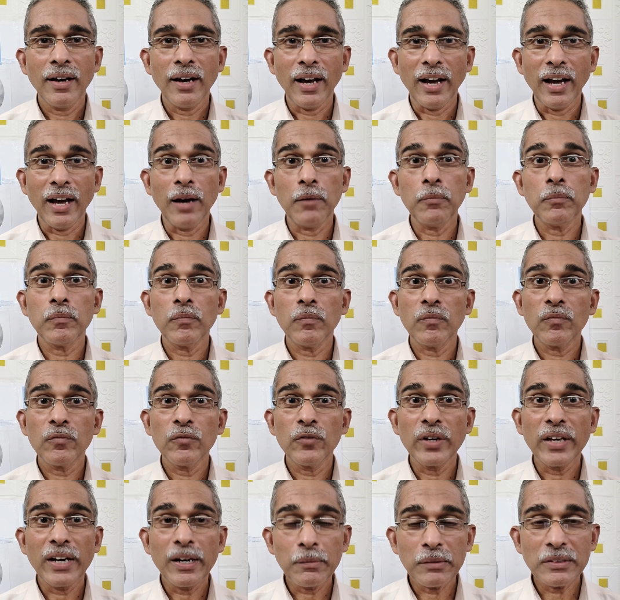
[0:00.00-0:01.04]
I am
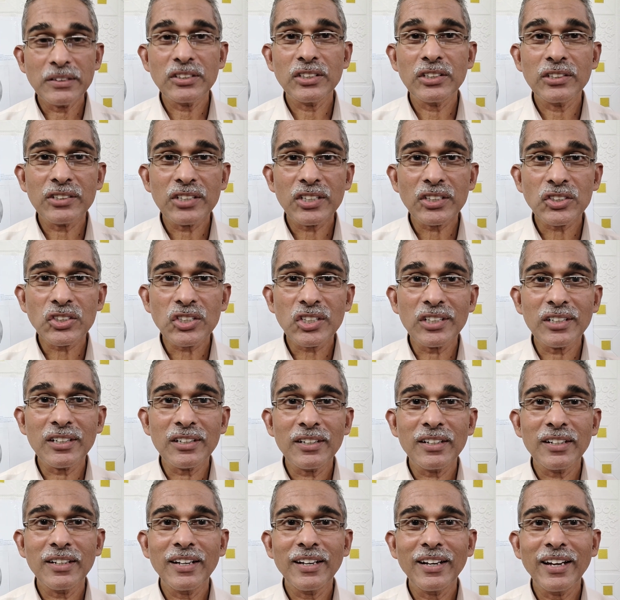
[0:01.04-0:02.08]
very much
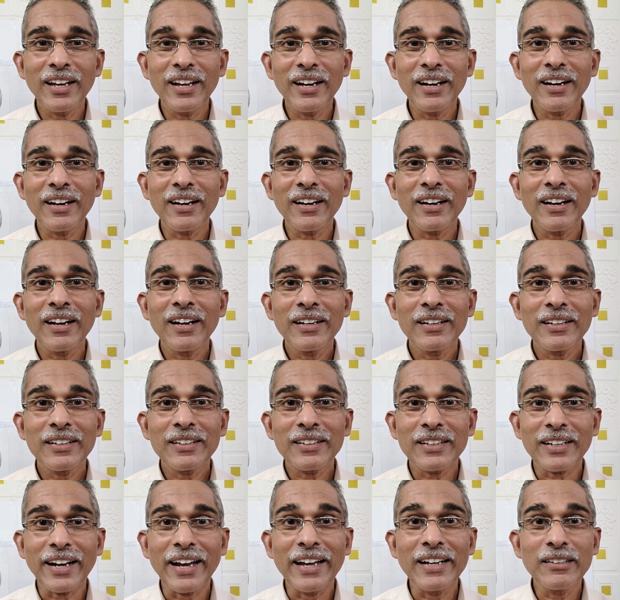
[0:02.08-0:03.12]
interested in
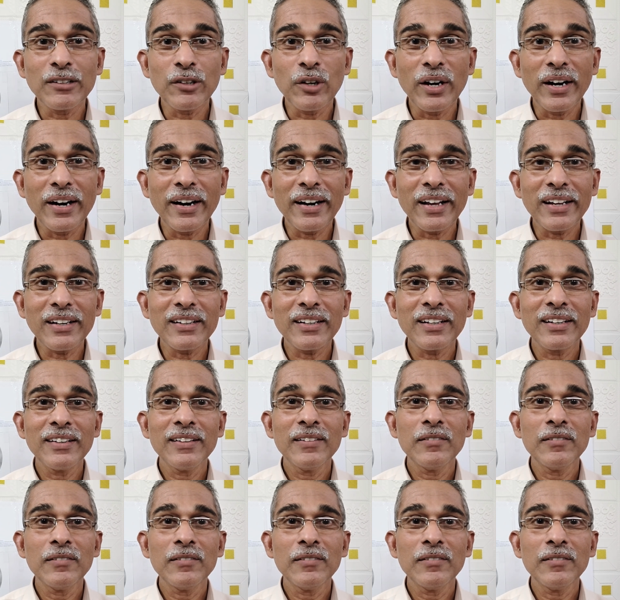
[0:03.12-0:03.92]
trying to learn it